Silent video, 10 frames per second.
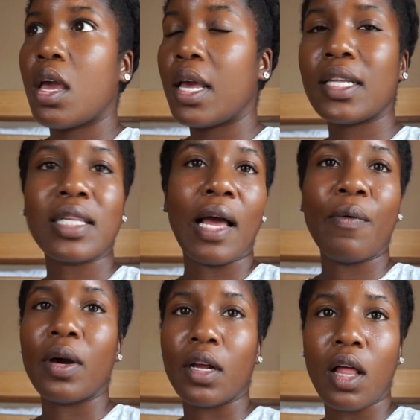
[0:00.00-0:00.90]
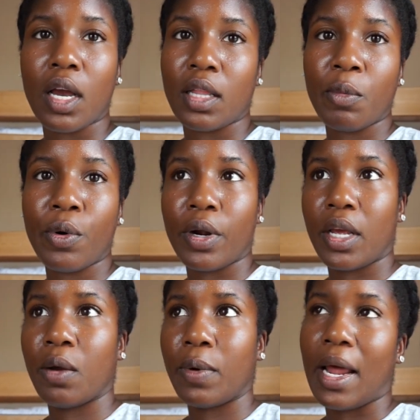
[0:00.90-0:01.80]
It's like 1 o'clock in the
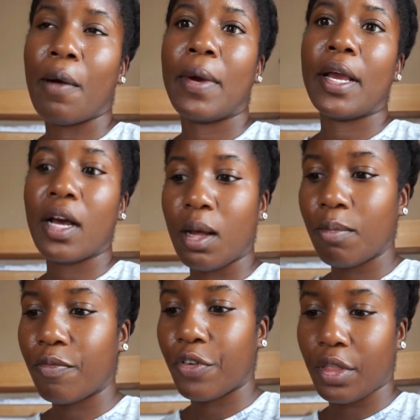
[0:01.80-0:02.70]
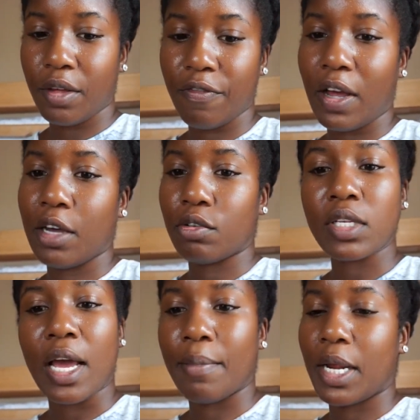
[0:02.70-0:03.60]
morning when I wake up for the final
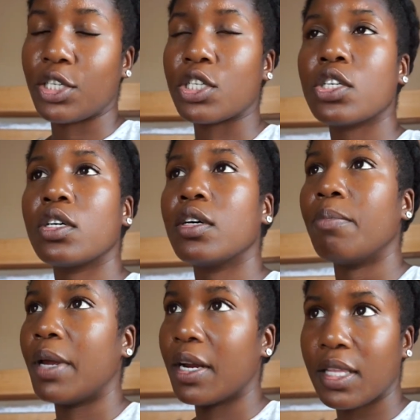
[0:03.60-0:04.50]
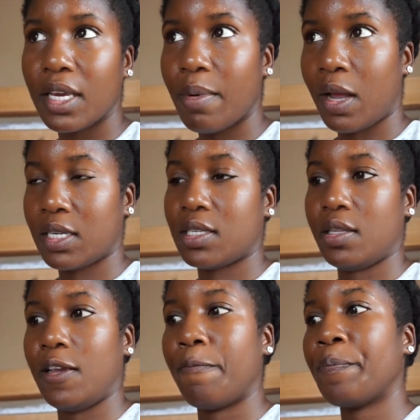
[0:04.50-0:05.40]
time, and I just could barely get back to
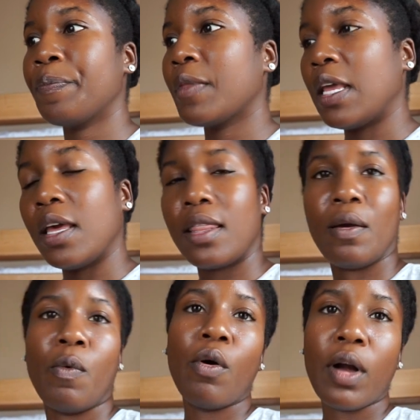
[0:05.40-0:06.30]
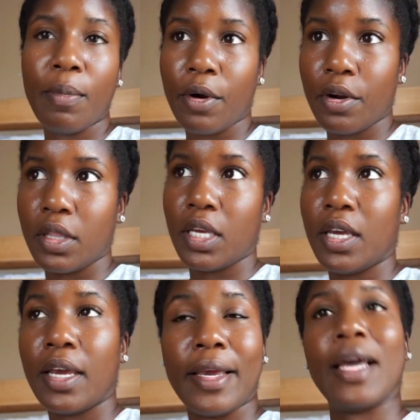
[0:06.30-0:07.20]
sleep. Then woke up
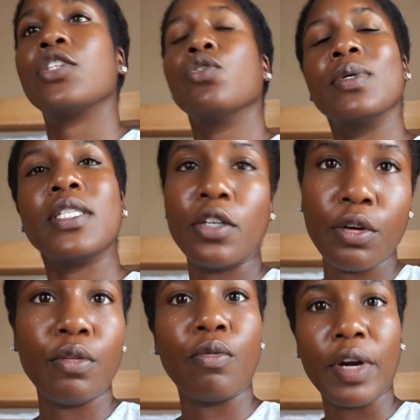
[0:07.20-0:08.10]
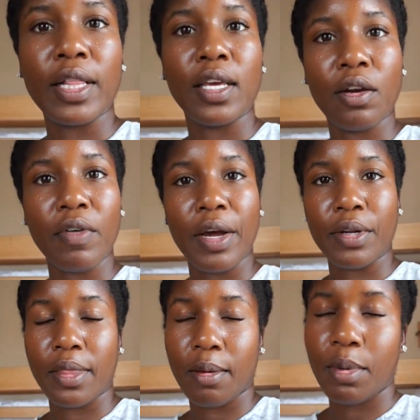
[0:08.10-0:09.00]
early. Guess who was still wriggling
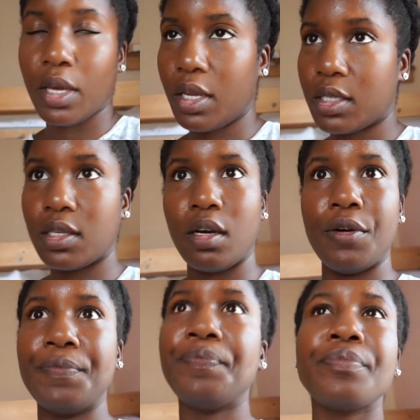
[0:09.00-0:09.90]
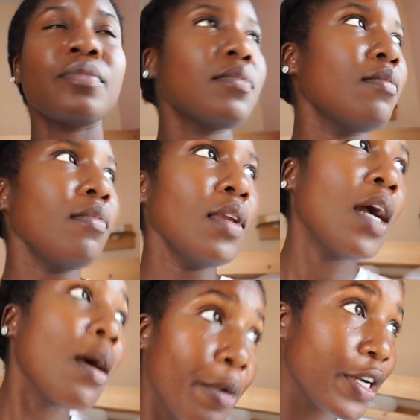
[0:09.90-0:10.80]
around in their bed? So
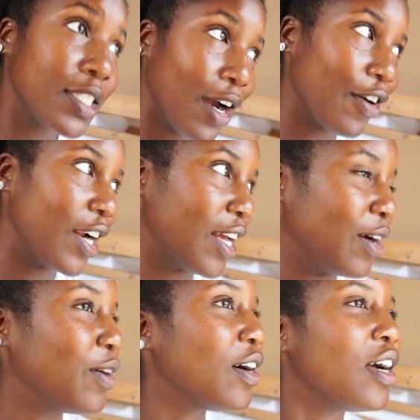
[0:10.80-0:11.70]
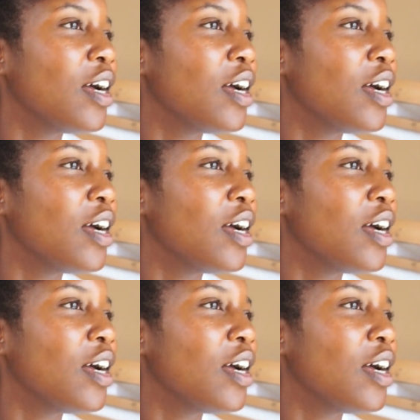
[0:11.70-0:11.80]
I'm pretty tired right now.